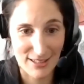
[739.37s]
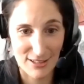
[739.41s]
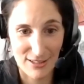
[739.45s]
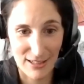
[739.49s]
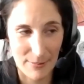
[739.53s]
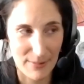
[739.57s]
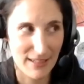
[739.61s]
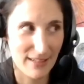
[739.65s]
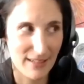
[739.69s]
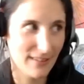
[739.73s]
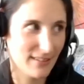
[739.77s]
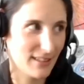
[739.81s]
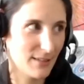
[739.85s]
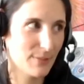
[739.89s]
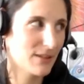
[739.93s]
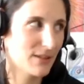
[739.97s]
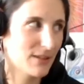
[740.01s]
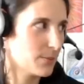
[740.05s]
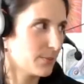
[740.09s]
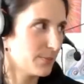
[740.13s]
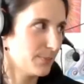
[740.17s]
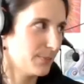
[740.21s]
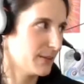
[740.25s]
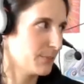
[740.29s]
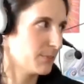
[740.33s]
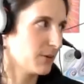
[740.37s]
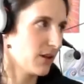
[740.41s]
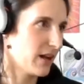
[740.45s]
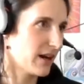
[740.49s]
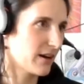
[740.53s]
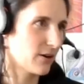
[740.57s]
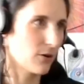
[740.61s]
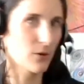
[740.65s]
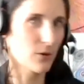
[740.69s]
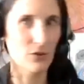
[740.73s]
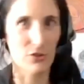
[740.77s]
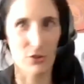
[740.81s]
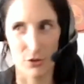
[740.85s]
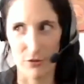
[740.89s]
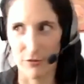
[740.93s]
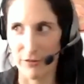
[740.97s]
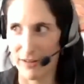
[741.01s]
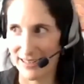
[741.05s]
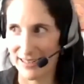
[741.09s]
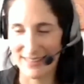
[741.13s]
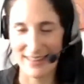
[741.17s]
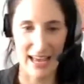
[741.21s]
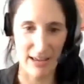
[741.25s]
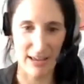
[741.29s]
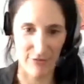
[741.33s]
I mean, typical people are also very
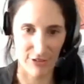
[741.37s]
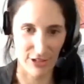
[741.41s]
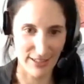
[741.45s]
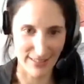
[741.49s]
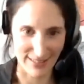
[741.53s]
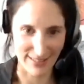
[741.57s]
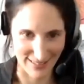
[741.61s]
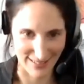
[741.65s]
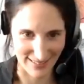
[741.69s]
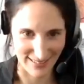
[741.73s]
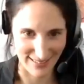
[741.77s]
diverse,